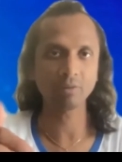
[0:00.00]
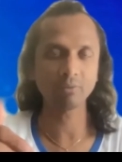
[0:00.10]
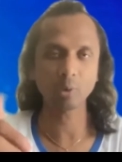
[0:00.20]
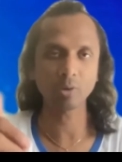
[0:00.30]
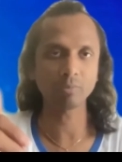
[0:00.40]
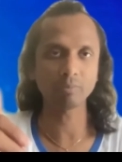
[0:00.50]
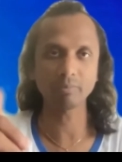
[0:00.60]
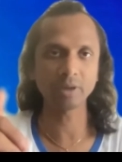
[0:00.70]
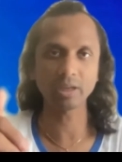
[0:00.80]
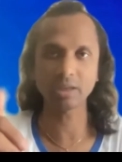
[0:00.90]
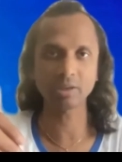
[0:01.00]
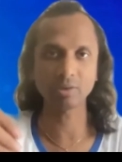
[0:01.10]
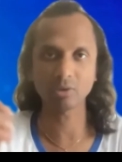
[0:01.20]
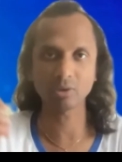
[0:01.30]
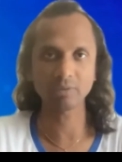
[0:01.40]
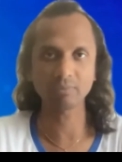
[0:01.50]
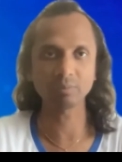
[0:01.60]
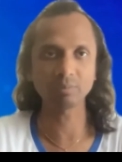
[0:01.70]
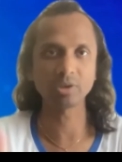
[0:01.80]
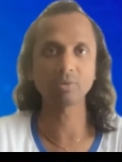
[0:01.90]
for being, like
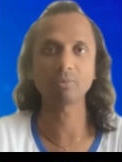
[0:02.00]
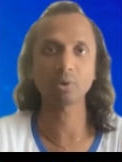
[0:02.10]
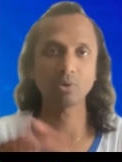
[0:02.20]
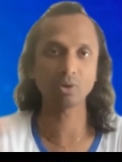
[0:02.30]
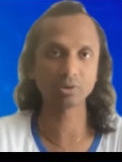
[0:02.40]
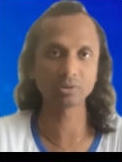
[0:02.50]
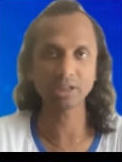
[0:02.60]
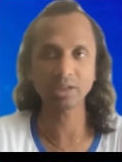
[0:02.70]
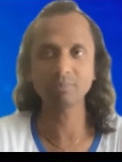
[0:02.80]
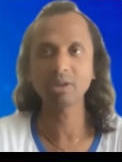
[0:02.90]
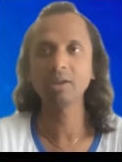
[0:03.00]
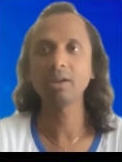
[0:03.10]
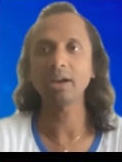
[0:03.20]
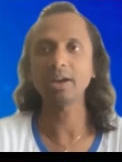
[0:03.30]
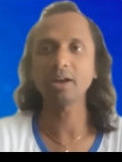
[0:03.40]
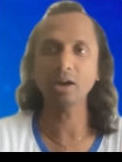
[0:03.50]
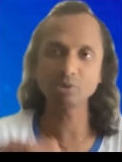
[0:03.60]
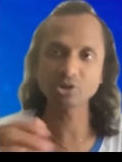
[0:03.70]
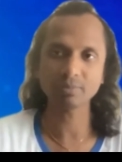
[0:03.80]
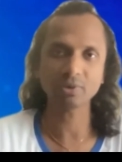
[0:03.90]
with BCUBE for a long time, and how
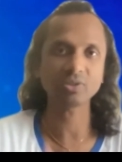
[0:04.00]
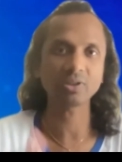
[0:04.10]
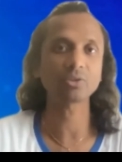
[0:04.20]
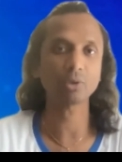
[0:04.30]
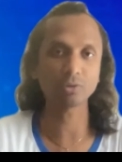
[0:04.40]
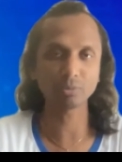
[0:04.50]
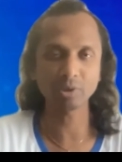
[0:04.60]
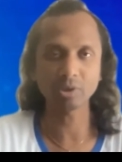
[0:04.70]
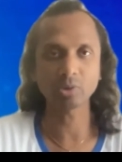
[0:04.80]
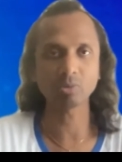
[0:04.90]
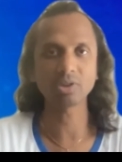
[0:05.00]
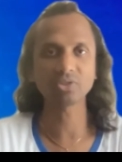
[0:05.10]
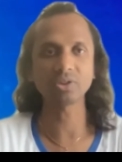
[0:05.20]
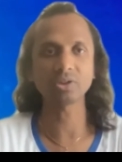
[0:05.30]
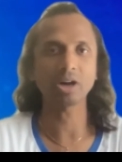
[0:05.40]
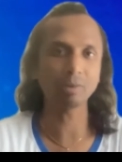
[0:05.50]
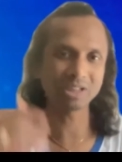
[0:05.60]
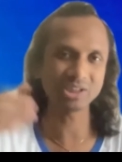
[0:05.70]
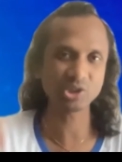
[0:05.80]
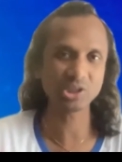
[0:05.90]
much a person has contributed towards it, how
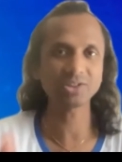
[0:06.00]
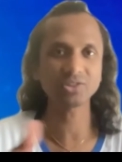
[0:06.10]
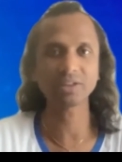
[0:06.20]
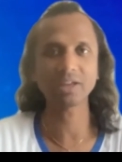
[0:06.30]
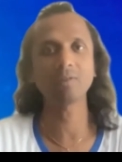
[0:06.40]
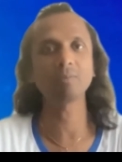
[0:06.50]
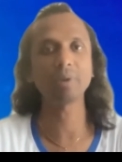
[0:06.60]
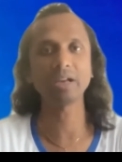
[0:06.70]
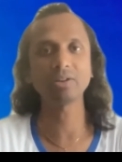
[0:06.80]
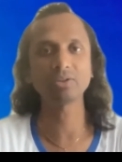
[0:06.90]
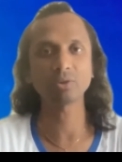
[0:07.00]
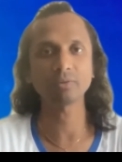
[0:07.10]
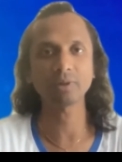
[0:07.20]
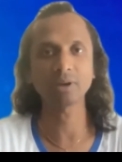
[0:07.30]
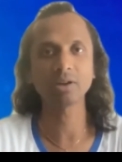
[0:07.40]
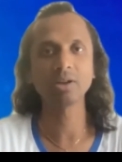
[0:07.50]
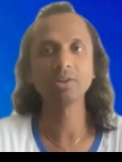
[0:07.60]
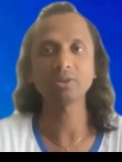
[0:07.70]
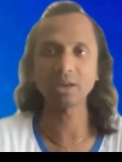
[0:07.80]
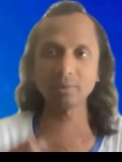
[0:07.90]
many chats they have made so far.
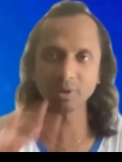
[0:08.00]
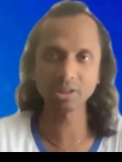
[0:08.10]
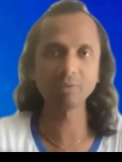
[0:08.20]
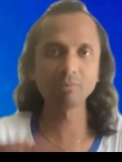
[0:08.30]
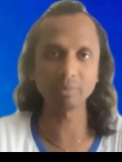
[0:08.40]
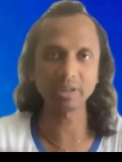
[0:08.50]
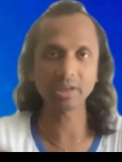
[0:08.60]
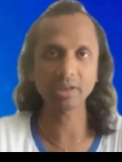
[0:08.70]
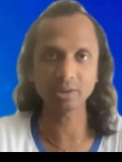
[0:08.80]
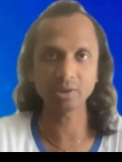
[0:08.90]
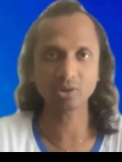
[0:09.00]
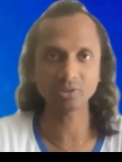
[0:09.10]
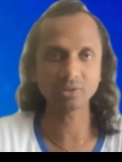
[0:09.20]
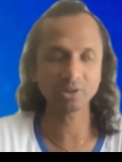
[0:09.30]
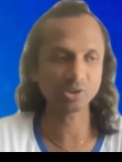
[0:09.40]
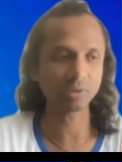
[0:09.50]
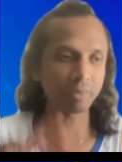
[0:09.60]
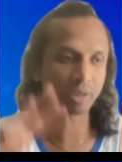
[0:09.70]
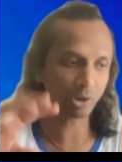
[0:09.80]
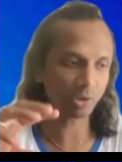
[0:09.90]
So everything will be taken into consideration,
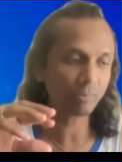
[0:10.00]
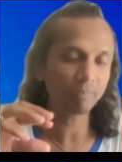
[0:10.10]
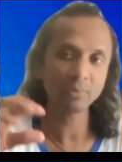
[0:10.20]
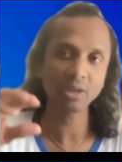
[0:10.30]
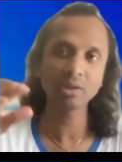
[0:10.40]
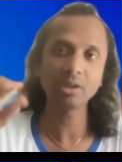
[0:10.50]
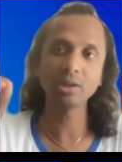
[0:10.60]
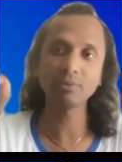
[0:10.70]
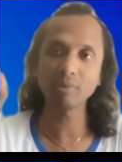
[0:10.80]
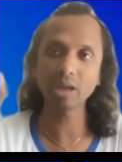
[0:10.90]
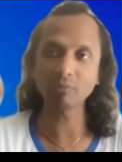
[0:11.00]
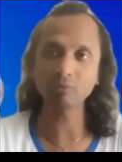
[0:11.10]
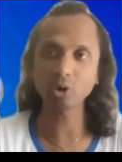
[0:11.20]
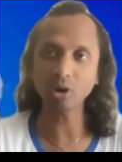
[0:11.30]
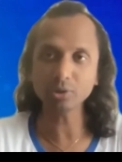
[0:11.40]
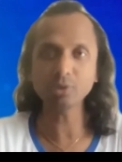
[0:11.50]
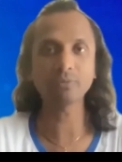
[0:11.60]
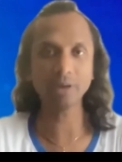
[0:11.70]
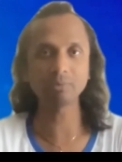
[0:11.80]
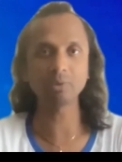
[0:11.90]
because if we have gone to
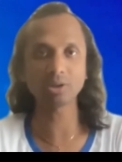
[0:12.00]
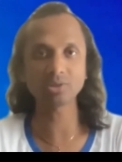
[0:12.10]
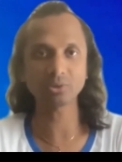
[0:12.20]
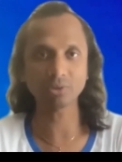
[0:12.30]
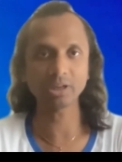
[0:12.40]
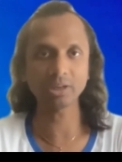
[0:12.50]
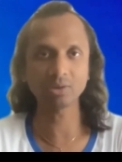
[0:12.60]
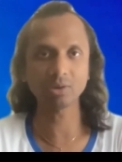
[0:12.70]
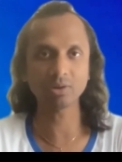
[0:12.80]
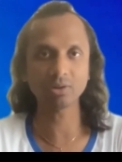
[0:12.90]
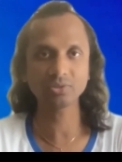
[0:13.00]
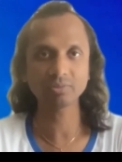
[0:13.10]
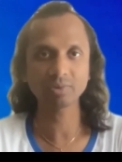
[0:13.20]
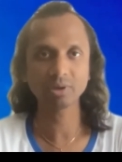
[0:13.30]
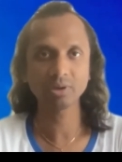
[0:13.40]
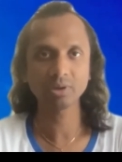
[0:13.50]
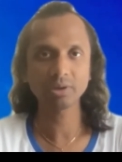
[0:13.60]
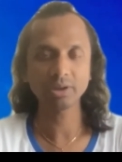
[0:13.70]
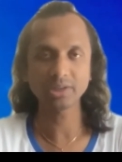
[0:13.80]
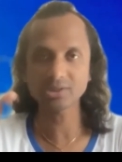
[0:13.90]
$5 or $10,
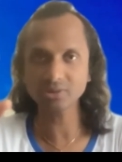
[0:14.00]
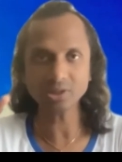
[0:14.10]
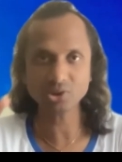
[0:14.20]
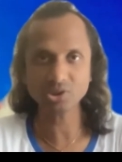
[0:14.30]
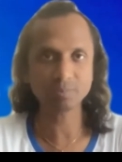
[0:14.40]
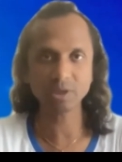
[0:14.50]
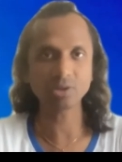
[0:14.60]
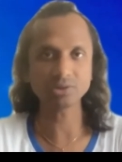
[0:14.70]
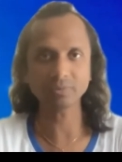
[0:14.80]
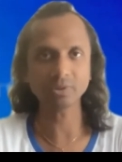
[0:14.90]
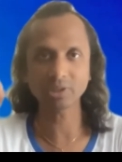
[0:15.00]
it's not just because of the